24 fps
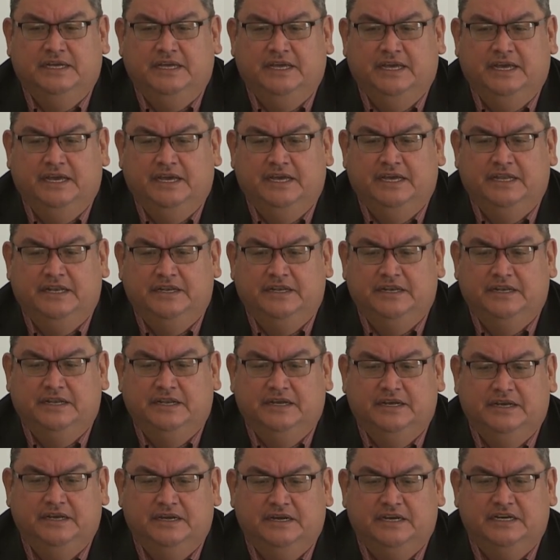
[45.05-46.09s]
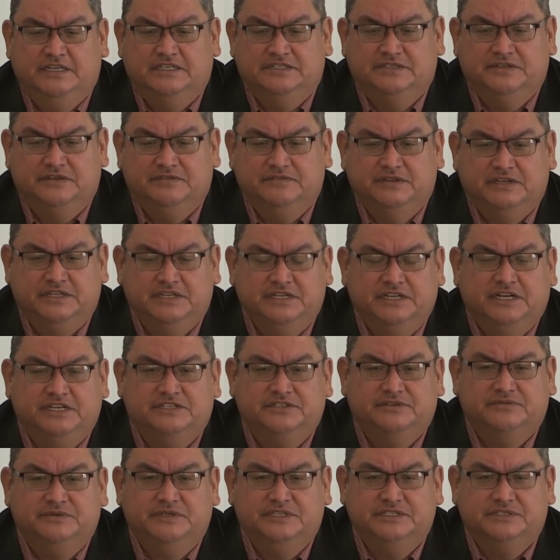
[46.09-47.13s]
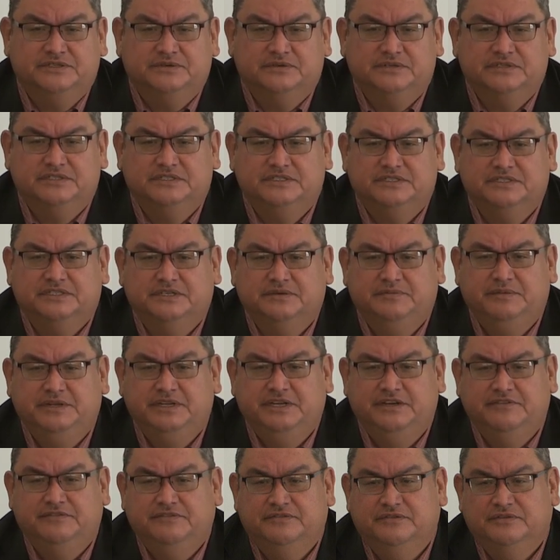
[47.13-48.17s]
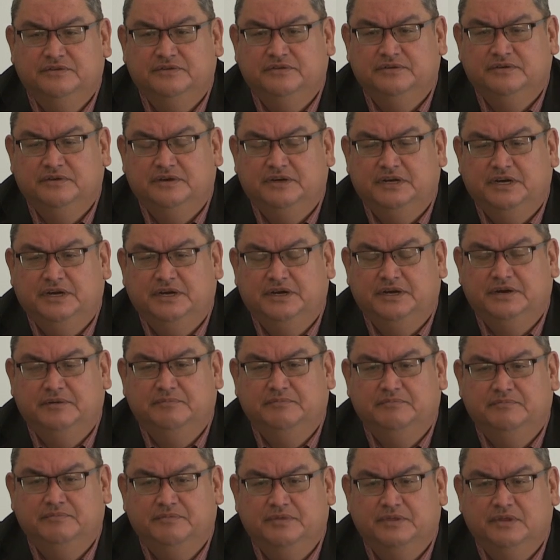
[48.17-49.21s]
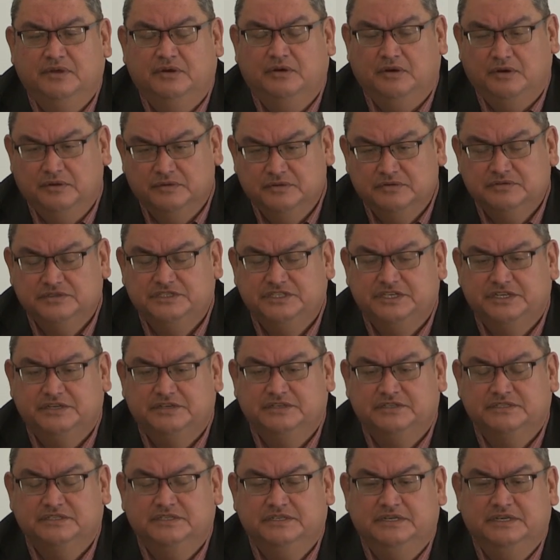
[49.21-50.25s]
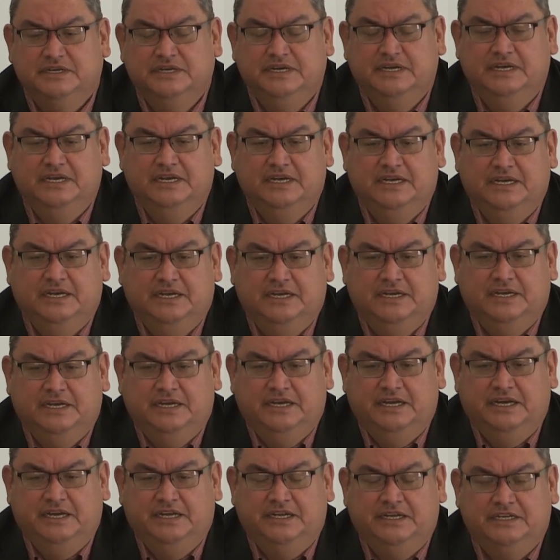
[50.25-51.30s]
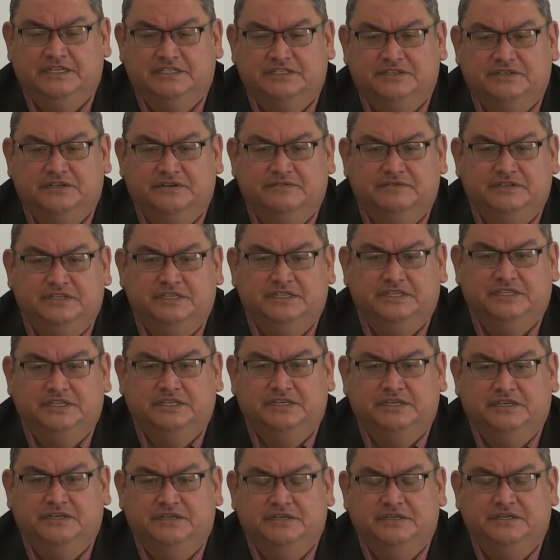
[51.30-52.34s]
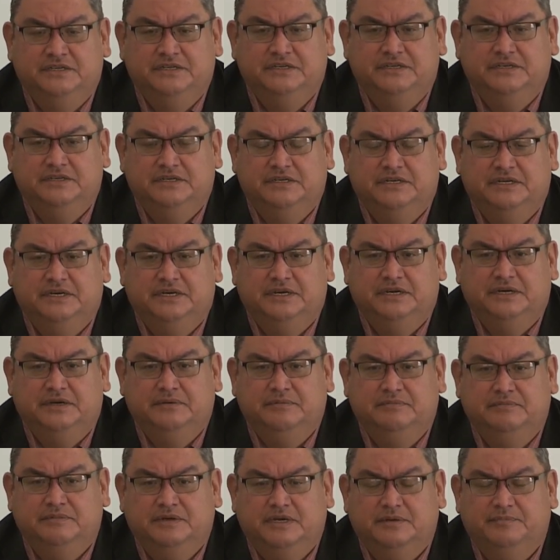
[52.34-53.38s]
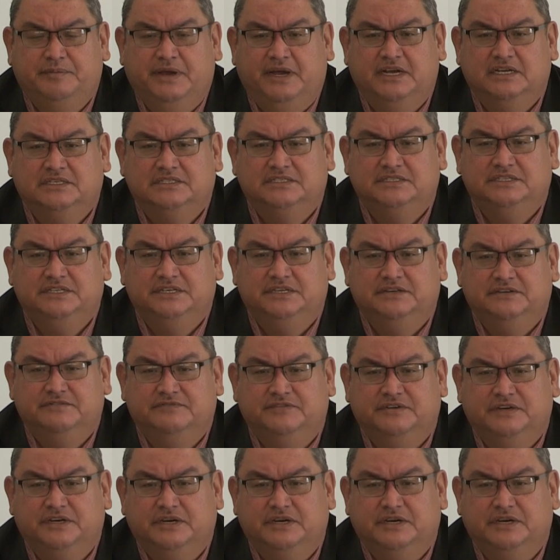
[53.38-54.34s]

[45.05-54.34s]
and I served on the Natural Resources Committee all those years, and I served in the capacity of